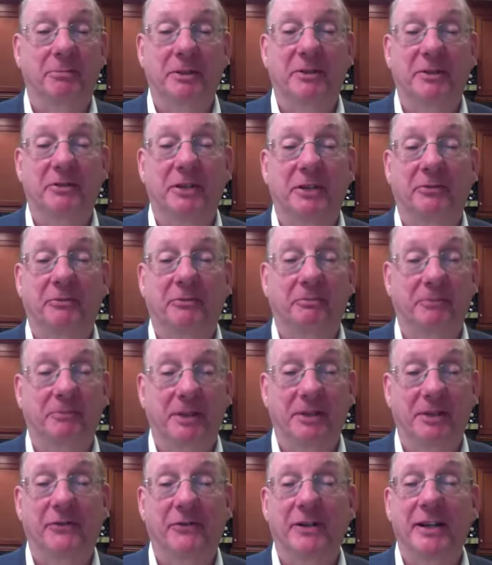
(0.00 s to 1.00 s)
mean,
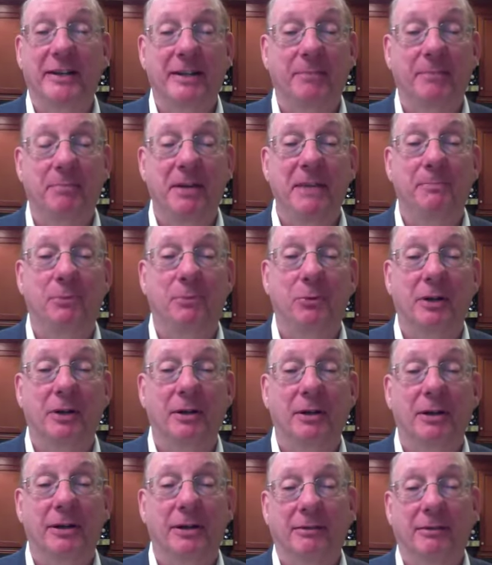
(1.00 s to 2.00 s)
you know, it doesn't people, make
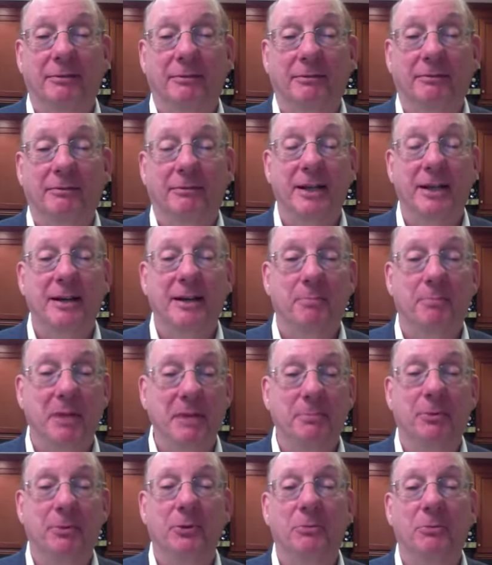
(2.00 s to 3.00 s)
any sense. Yeah,
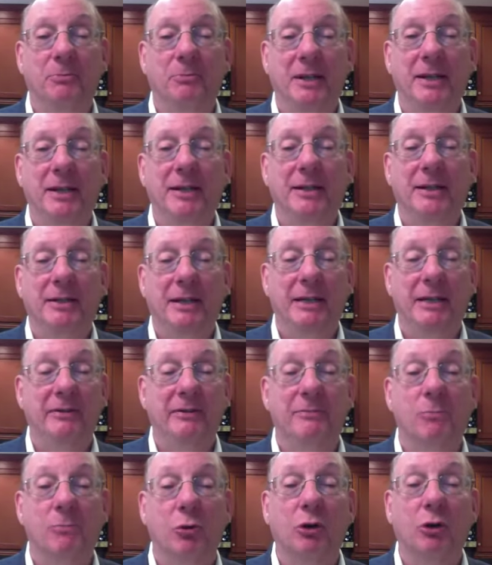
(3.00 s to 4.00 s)
people are being
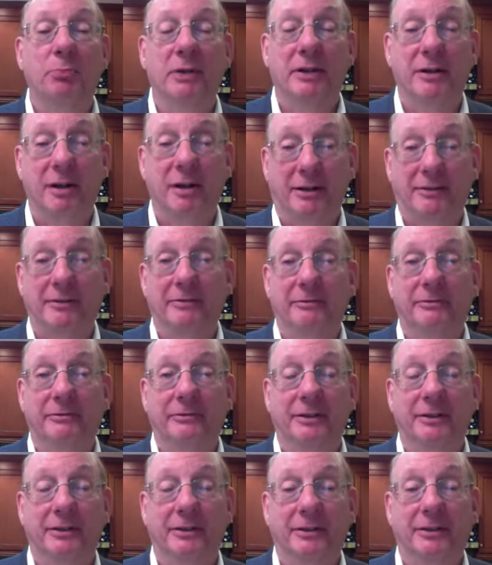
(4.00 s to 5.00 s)
even more productive
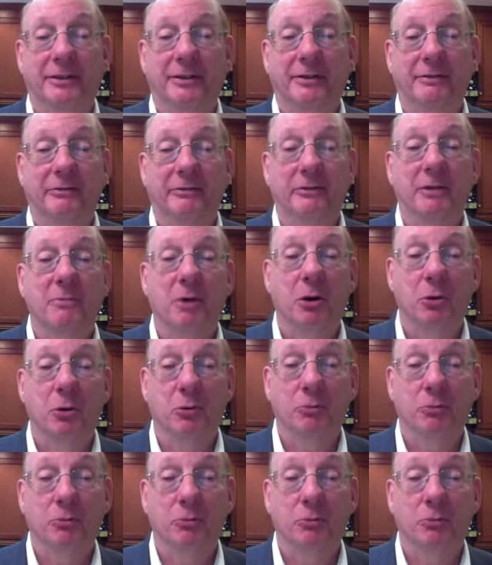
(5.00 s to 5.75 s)
from home.